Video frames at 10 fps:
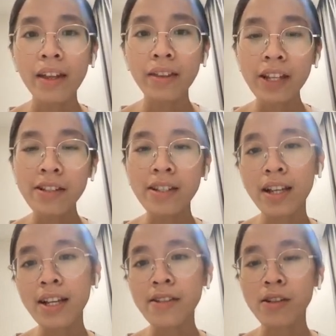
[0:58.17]
This
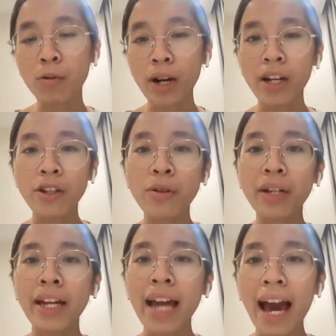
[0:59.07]
is where you
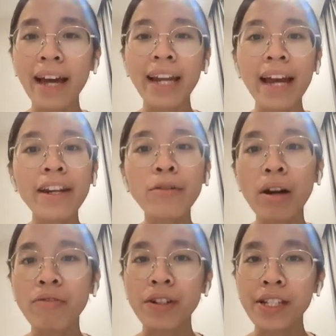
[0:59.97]
can add any
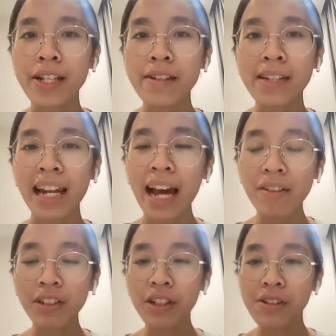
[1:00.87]
references that
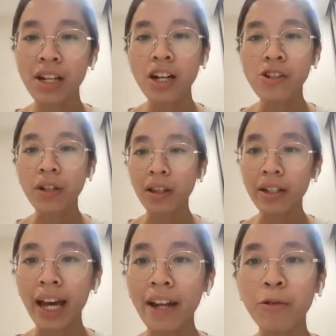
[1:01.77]
EverLearns should
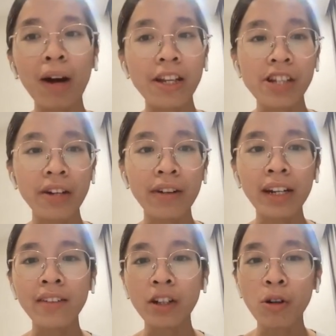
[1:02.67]
look at while
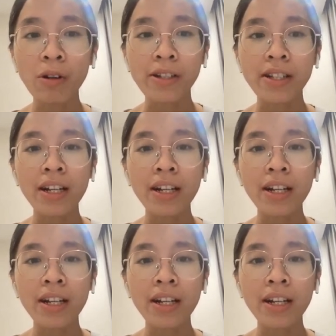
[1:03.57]
generating the course.